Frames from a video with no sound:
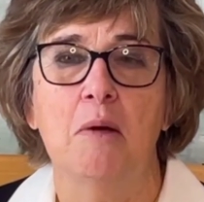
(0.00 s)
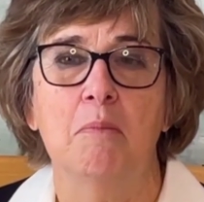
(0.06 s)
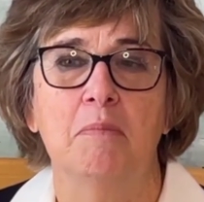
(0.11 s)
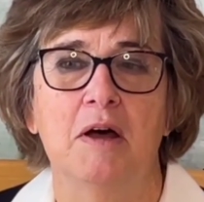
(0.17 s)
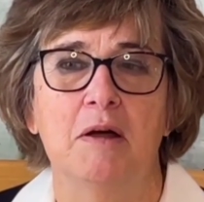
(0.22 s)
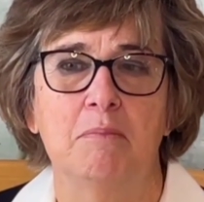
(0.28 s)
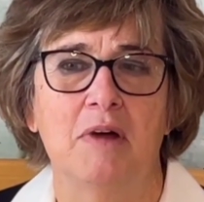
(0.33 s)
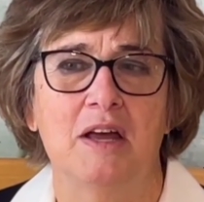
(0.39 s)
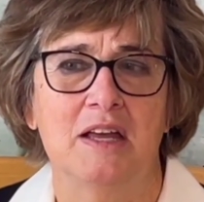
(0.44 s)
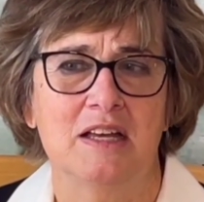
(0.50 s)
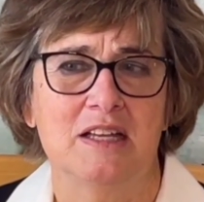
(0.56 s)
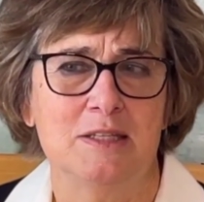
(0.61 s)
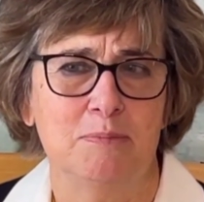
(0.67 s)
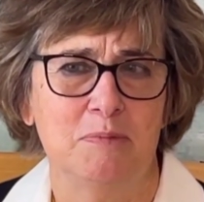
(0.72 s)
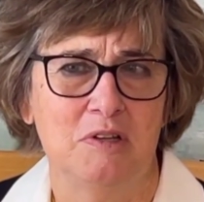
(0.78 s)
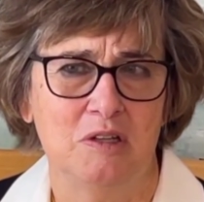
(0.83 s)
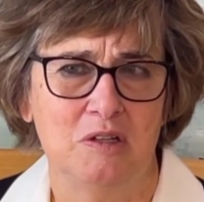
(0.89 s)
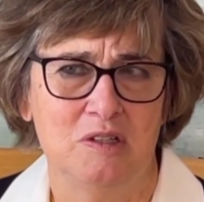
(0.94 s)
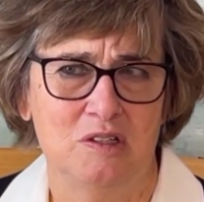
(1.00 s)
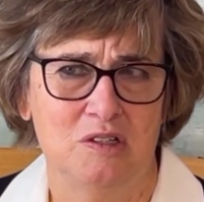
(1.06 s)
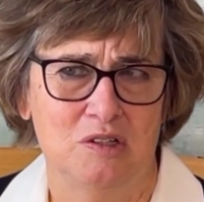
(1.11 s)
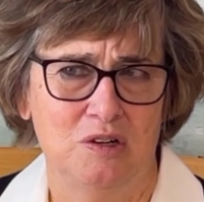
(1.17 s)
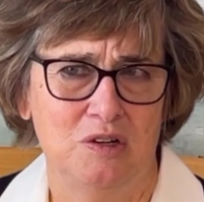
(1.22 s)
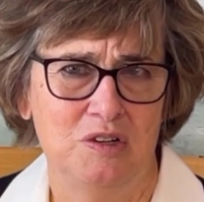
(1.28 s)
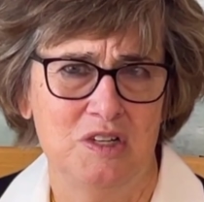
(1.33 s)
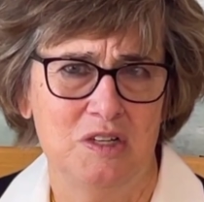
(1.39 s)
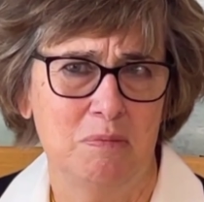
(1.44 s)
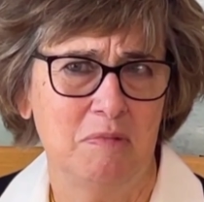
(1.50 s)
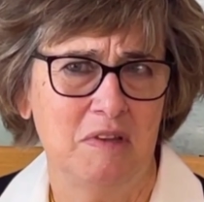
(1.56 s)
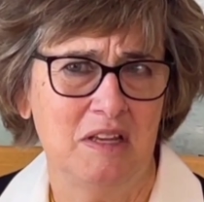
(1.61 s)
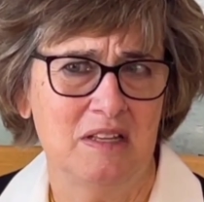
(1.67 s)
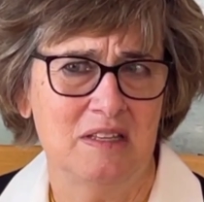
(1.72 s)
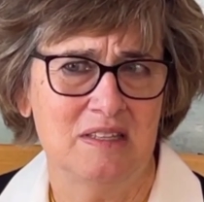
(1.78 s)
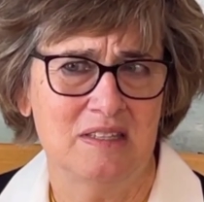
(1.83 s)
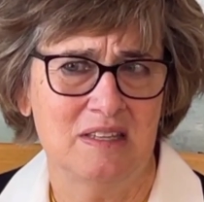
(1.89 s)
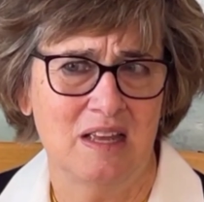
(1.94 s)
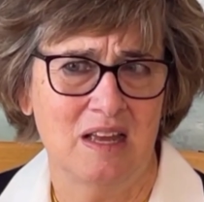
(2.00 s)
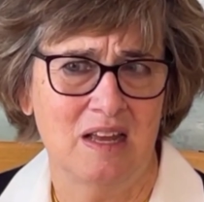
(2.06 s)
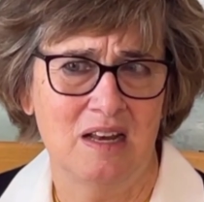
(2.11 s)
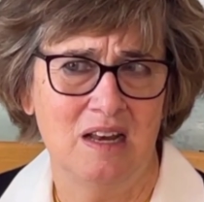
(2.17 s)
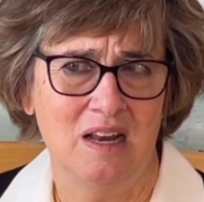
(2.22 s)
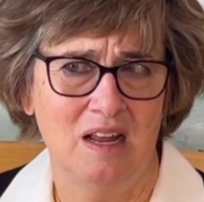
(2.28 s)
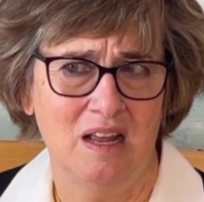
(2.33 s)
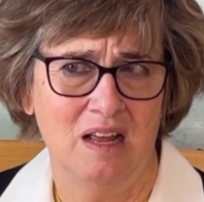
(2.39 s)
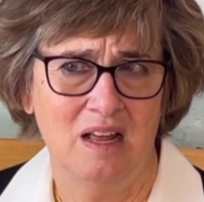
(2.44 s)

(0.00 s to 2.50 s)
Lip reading: But my husband turned to me and said,